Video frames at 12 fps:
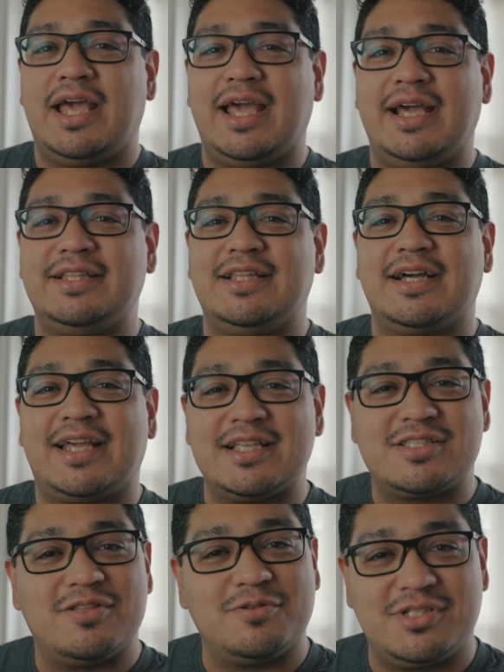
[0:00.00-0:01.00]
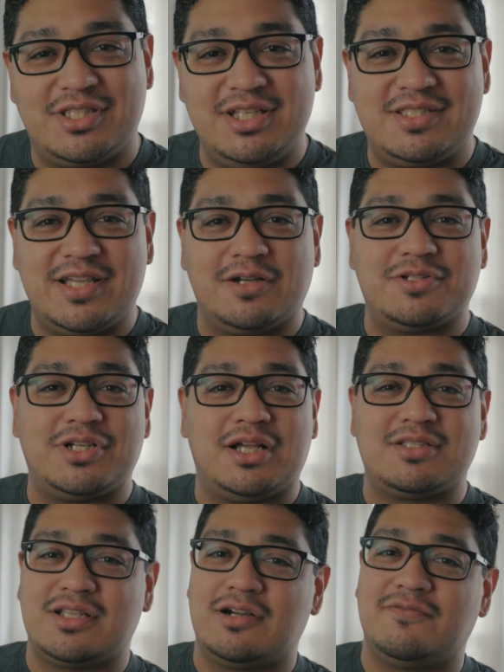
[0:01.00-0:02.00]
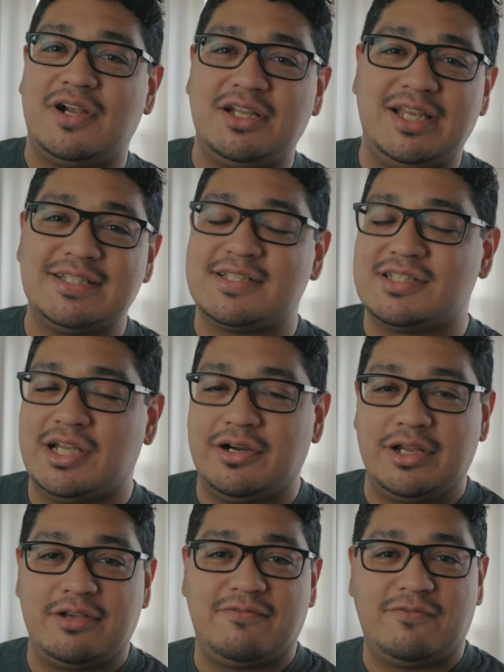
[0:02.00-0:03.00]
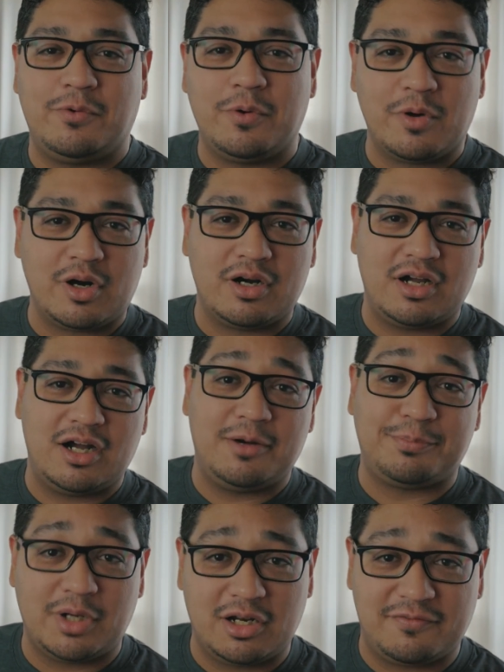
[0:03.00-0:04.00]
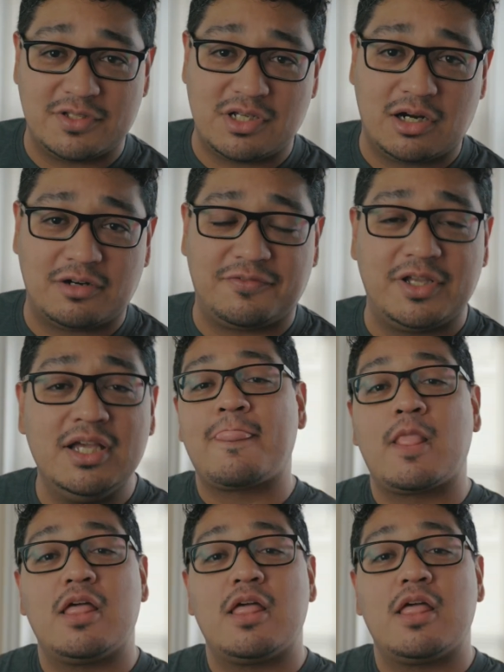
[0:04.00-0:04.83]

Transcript: and gets those detail shots that are very necessary for product photography.